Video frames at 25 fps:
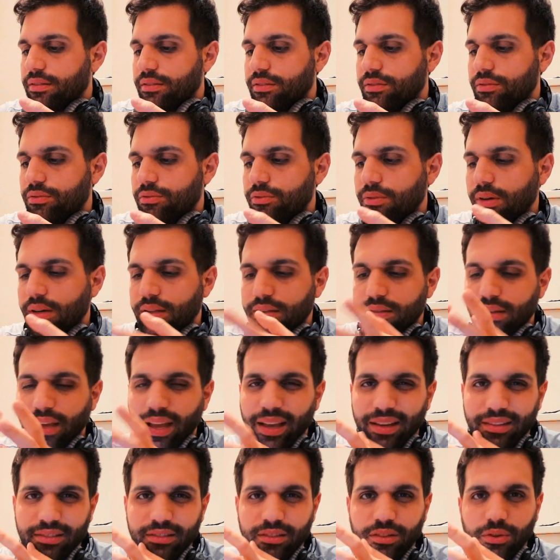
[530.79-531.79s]
It really
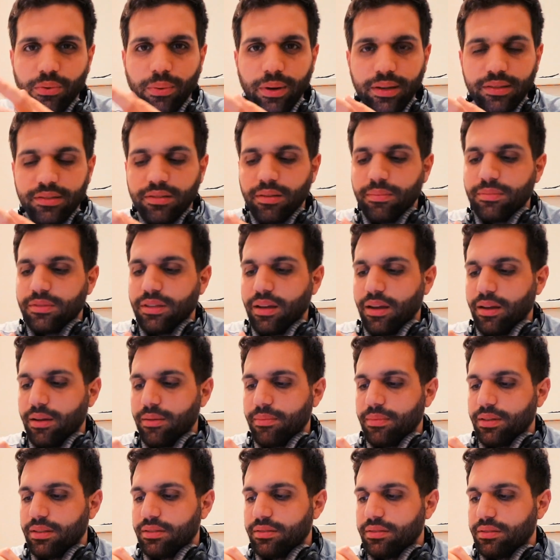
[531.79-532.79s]
takes quite some
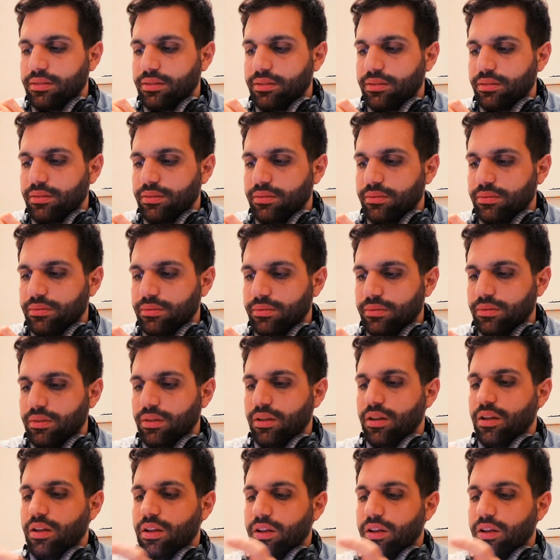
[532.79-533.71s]
time until you